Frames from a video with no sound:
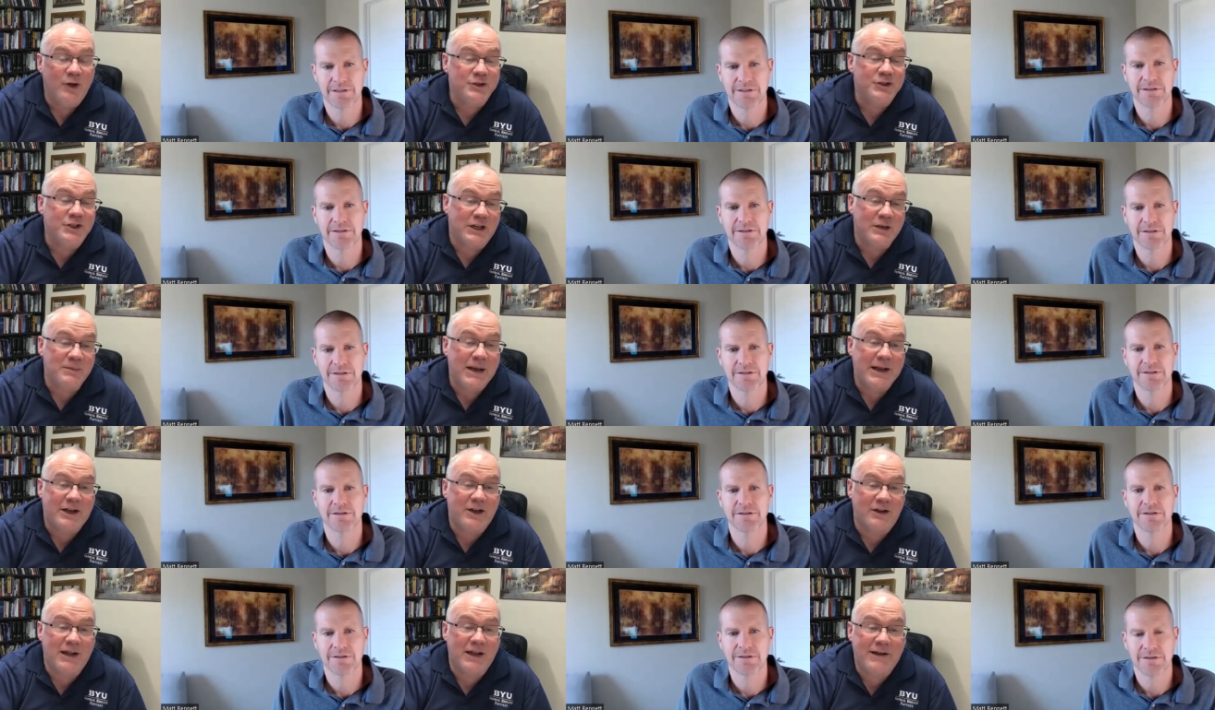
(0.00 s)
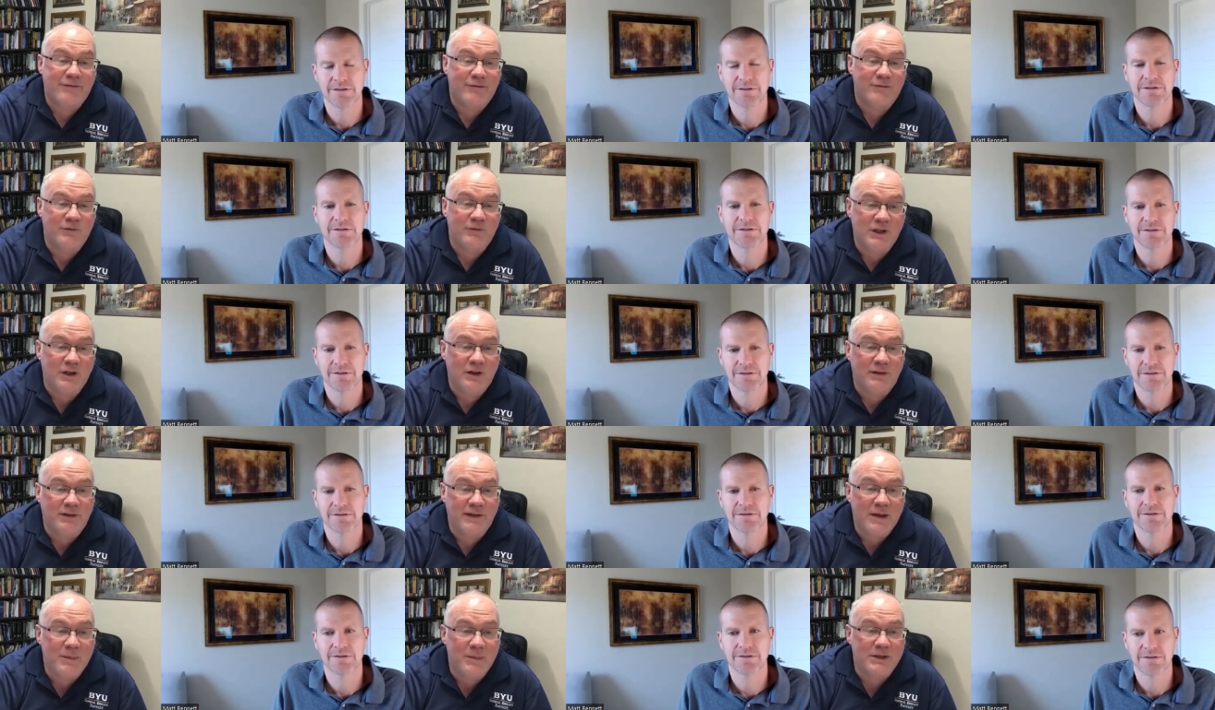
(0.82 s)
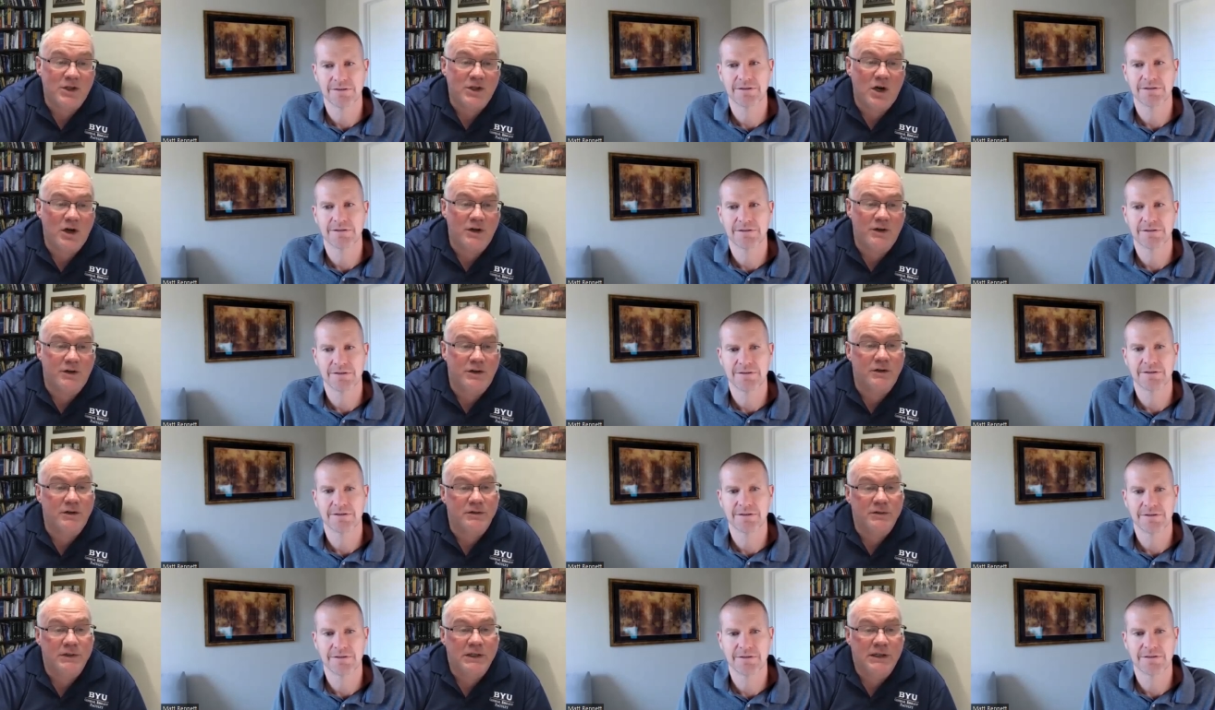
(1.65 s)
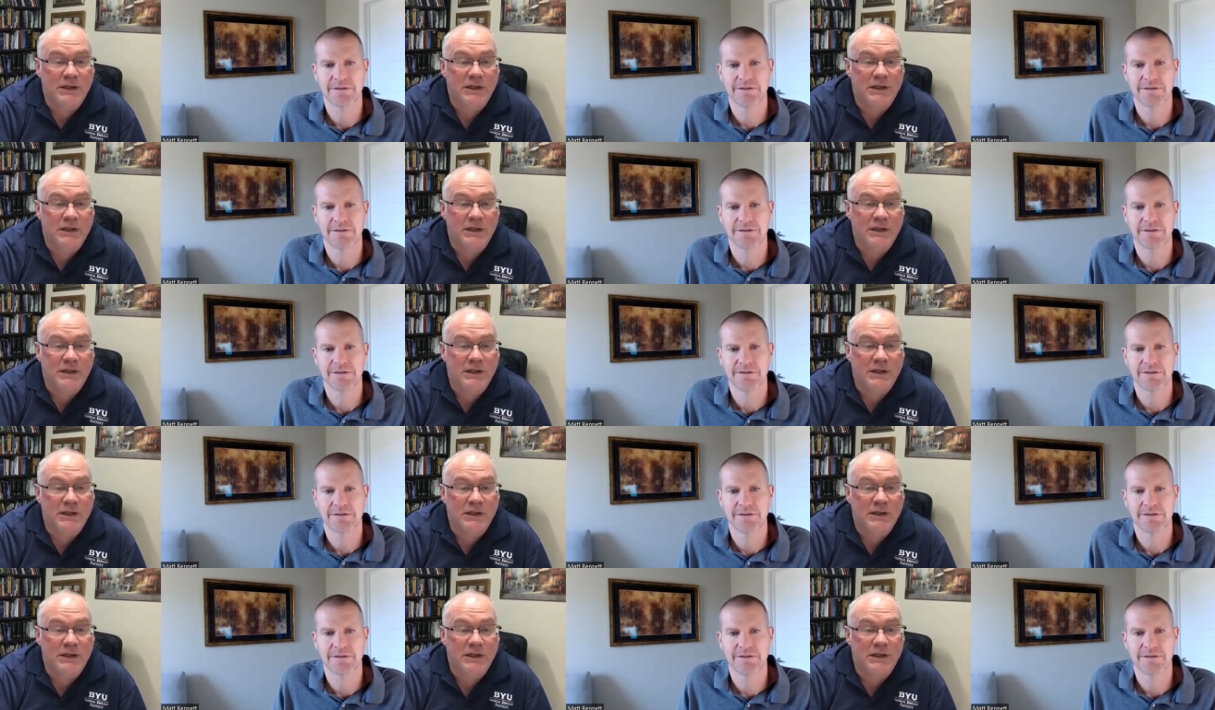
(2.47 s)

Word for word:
Speaker 1: those are going to make your life you know that much harder